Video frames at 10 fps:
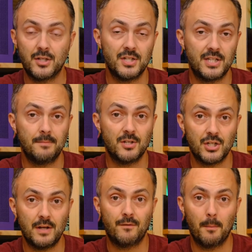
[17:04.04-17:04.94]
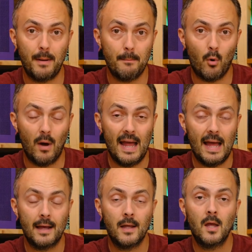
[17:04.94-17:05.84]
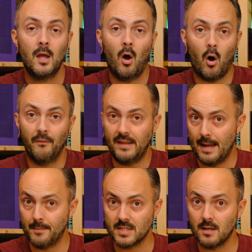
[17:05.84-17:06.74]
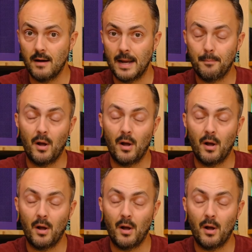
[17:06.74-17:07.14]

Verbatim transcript: just seem to shift a bit more air on the MSI,